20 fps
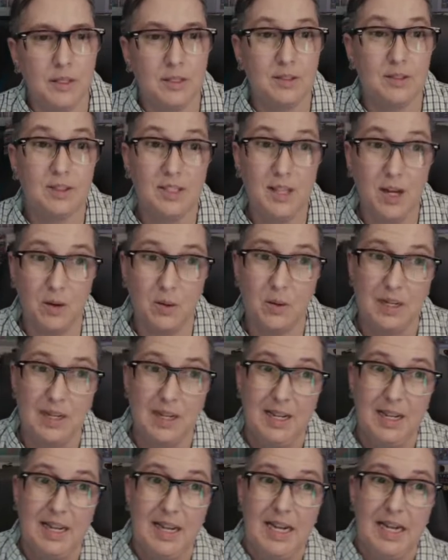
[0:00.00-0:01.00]
So
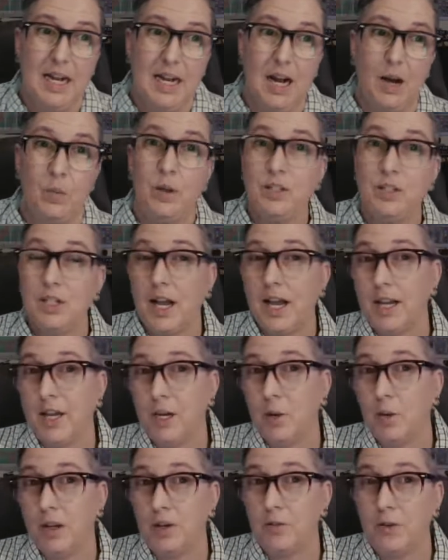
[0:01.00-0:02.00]
I wish I had a
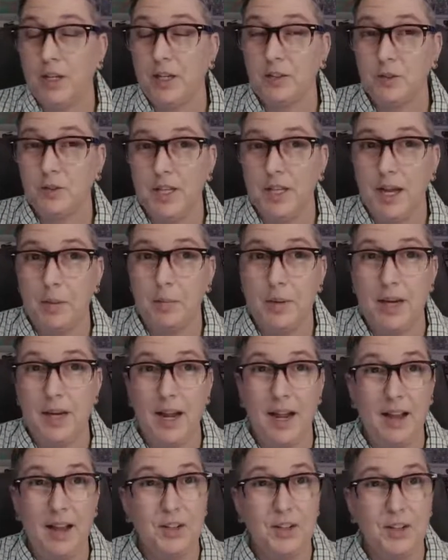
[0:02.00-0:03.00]
quick fix for that, but I
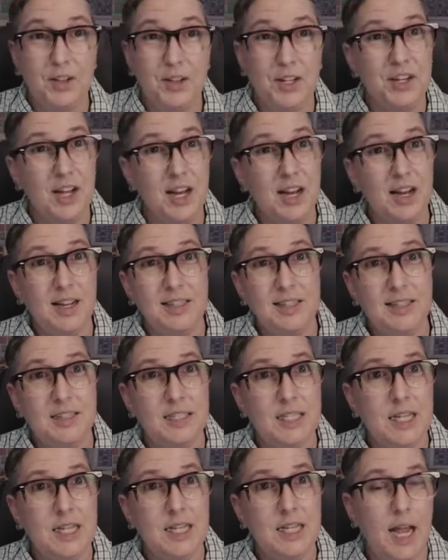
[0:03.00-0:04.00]
have a
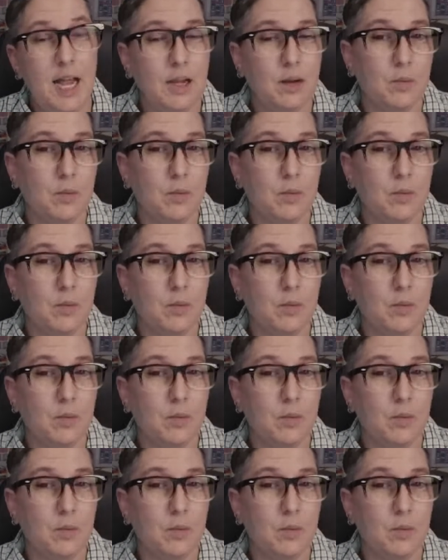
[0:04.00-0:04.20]
non-tech